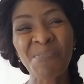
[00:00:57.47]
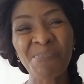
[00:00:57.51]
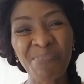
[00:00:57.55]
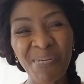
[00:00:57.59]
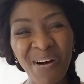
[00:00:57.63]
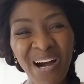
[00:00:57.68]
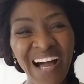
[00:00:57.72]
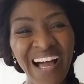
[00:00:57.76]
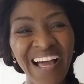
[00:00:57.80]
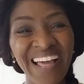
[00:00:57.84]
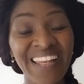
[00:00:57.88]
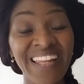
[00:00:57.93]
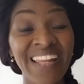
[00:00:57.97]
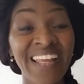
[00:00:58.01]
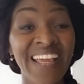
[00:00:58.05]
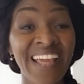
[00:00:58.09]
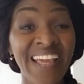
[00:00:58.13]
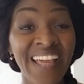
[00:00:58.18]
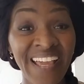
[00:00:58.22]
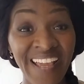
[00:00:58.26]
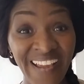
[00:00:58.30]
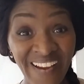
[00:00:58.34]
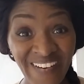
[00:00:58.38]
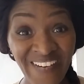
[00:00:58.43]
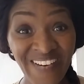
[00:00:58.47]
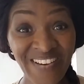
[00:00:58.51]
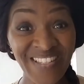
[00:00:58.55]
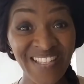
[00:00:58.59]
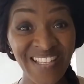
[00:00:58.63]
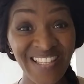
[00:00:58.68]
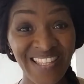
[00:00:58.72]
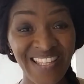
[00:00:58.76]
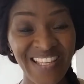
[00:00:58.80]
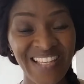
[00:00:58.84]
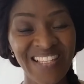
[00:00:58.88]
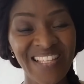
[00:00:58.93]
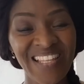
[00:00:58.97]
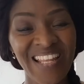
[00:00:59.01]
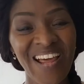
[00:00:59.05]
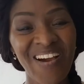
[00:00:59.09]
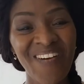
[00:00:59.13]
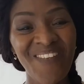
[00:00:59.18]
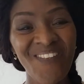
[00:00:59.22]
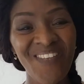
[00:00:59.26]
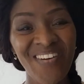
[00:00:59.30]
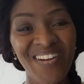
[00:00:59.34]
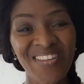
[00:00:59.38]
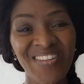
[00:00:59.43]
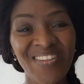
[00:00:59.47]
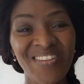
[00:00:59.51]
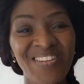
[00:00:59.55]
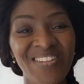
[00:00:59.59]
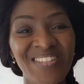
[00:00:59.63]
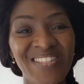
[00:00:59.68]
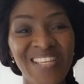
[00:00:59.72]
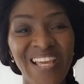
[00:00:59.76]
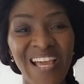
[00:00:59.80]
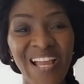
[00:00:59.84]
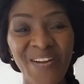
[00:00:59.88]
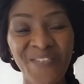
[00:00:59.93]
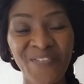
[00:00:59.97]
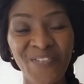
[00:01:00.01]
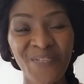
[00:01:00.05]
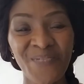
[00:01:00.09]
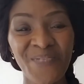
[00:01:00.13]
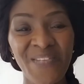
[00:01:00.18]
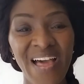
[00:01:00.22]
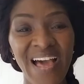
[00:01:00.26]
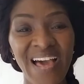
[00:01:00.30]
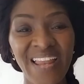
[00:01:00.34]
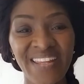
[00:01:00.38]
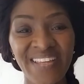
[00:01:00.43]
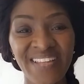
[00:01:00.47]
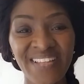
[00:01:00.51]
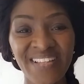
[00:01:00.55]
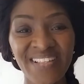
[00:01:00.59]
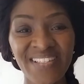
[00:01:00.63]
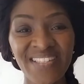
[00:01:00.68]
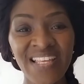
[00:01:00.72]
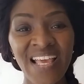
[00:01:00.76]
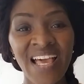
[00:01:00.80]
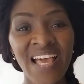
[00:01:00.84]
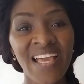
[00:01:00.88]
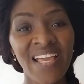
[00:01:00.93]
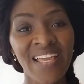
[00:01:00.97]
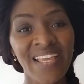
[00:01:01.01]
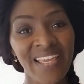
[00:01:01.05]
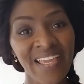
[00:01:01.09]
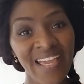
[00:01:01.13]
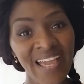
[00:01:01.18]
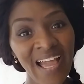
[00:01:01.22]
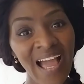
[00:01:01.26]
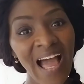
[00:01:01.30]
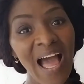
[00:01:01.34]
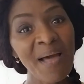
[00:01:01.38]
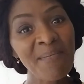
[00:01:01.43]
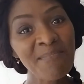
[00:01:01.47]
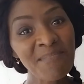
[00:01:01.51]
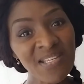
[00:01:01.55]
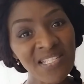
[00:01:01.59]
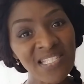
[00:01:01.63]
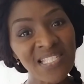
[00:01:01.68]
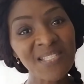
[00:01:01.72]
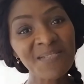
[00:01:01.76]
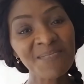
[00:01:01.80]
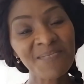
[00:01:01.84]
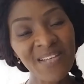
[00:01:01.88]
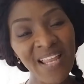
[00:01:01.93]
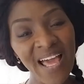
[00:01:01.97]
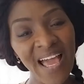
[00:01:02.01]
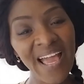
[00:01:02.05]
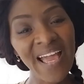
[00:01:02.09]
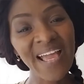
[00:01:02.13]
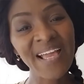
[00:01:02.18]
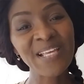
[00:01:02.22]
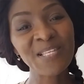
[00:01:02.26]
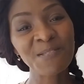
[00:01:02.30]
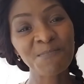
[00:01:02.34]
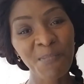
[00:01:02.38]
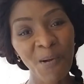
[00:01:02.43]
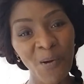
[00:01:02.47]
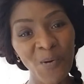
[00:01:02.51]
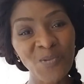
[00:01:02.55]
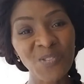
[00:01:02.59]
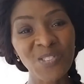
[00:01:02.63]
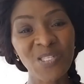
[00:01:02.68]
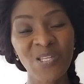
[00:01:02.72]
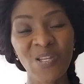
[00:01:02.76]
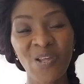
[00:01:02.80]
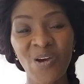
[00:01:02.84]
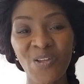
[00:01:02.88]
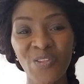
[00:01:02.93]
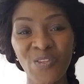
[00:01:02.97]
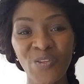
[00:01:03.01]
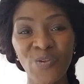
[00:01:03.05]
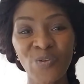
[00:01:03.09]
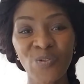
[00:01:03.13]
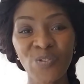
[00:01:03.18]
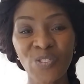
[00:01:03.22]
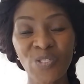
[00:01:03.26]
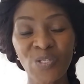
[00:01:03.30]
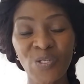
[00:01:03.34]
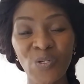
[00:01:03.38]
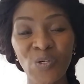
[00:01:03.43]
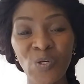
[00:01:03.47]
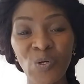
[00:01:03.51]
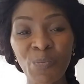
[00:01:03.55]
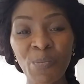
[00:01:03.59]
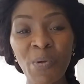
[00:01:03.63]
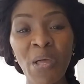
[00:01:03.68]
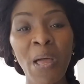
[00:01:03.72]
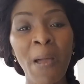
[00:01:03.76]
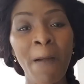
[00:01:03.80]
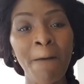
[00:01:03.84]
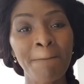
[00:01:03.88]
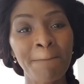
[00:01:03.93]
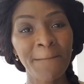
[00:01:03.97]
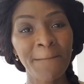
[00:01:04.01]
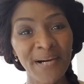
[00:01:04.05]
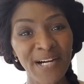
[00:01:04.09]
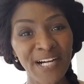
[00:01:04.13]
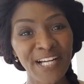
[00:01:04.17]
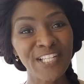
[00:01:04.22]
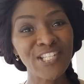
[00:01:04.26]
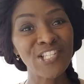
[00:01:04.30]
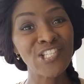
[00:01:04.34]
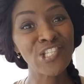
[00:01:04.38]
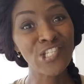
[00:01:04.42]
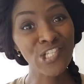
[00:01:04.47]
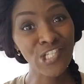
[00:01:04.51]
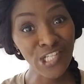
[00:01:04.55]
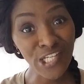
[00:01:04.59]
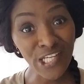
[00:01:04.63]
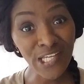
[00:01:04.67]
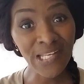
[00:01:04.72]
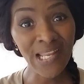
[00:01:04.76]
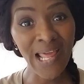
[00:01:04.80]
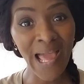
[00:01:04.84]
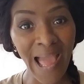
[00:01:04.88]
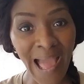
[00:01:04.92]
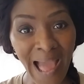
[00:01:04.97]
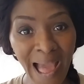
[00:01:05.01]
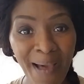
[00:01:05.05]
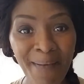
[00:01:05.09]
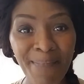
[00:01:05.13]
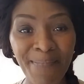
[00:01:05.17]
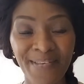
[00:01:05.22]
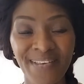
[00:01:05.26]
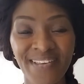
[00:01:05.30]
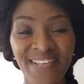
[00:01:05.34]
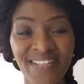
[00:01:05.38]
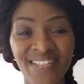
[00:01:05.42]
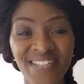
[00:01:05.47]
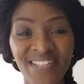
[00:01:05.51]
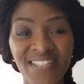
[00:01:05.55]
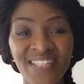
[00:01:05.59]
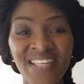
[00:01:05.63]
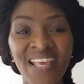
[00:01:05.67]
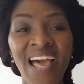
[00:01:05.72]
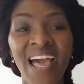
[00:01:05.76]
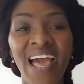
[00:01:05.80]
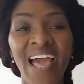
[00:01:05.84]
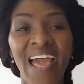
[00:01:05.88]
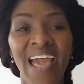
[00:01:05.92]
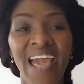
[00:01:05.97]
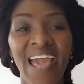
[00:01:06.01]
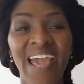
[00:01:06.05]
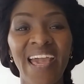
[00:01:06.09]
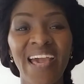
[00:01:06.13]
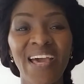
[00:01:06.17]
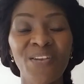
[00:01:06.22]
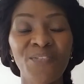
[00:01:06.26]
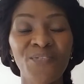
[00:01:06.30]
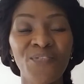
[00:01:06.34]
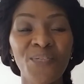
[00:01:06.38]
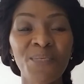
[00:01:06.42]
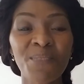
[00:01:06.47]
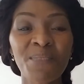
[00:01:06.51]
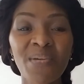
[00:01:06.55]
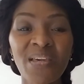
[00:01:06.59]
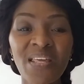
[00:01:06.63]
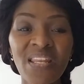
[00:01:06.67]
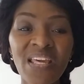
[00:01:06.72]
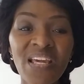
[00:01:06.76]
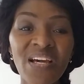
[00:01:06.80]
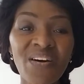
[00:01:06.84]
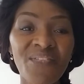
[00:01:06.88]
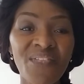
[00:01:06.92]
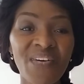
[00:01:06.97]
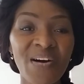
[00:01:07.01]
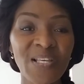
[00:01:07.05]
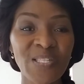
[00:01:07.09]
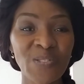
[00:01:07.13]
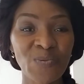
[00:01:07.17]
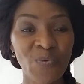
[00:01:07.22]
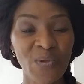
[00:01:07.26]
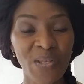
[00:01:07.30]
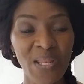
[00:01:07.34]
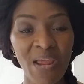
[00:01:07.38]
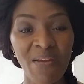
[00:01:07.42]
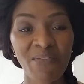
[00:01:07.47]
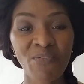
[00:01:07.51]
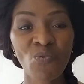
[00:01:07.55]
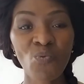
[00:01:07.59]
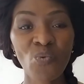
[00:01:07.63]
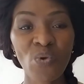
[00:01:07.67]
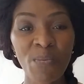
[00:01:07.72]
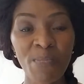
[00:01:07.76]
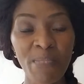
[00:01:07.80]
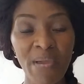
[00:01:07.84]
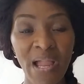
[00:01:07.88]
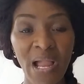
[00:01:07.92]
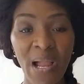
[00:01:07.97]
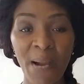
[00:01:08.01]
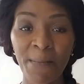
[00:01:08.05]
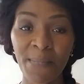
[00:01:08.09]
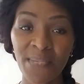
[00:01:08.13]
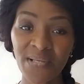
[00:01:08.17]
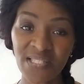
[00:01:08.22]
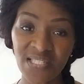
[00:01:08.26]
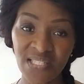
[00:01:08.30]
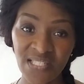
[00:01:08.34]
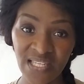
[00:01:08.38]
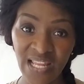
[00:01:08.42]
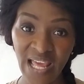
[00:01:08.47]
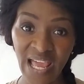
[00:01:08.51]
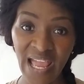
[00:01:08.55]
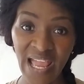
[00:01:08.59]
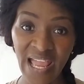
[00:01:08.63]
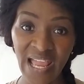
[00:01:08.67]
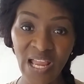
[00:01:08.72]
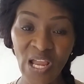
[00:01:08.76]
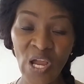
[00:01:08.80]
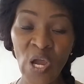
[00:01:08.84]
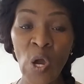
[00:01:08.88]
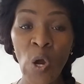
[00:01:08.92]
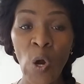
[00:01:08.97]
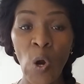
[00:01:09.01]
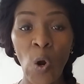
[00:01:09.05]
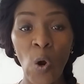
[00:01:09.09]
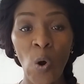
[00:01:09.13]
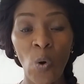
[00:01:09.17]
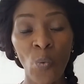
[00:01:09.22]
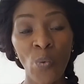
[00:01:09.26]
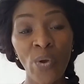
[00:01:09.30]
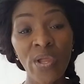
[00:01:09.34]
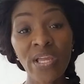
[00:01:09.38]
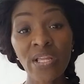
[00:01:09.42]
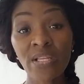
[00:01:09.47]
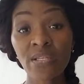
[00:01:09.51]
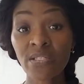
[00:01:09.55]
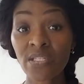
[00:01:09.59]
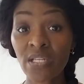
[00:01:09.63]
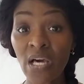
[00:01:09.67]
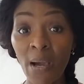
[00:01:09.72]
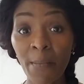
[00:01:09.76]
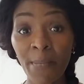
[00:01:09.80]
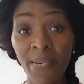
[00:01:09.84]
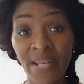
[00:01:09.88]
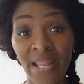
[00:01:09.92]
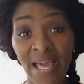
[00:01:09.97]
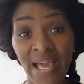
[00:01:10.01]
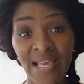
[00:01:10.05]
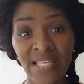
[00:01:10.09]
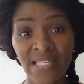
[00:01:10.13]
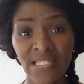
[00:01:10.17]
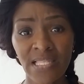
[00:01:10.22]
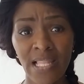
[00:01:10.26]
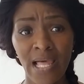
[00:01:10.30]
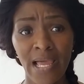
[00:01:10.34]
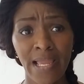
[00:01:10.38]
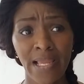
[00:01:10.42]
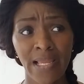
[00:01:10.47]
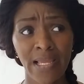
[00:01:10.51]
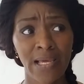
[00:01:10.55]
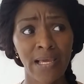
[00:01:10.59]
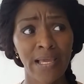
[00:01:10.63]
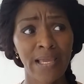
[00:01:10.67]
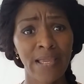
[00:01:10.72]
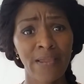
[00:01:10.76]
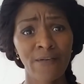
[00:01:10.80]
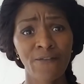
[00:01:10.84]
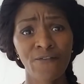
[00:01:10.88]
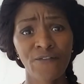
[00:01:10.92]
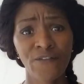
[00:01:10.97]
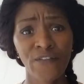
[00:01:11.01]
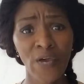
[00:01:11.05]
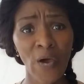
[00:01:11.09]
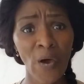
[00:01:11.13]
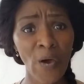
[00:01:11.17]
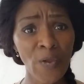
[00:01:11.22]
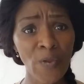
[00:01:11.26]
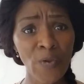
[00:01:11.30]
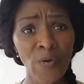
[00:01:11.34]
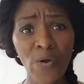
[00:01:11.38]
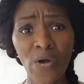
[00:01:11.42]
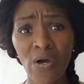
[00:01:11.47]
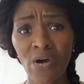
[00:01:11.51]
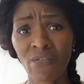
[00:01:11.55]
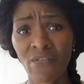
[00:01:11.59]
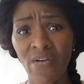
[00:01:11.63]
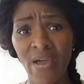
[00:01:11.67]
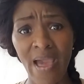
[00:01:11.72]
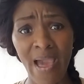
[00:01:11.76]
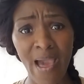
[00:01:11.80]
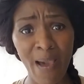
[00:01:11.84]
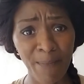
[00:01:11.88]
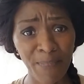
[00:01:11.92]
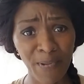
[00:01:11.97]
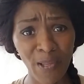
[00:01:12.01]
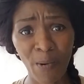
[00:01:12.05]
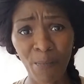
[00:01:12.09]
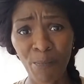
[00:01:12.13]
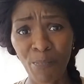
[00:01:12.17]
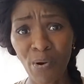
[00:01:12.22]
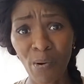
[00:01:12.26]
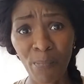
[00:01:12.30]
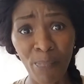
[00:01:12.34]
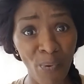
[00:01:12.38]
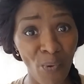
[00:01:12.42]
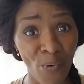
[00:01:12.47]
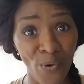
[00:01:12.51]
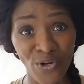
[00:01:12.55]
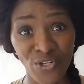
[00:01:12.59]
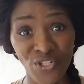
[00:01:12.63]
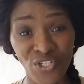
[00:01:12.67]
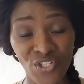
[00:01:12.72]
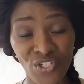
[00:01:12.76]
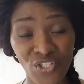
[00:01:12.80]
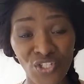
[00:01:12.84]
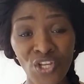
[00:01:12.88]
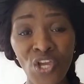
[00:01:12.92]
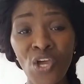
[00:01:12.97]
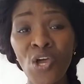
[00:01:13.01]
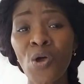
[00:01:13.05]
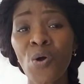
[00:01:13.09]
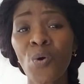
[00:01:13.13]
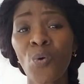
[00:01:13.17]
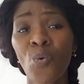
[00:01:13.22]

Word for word: but here's the thing that I want you to take from that is, yeah, I missed some days posting on YouTube, but shit happens. And for many of us, whenever we make a mistake, we dub it as like a failure of epic proportions.